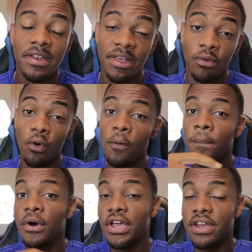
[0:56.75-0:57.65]
They were all
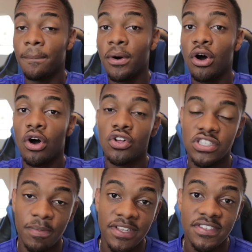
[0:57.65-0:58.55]
put in a pot on
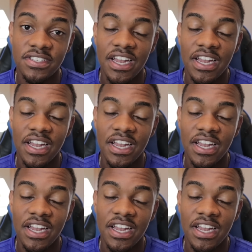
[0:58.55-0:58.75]
Spencer's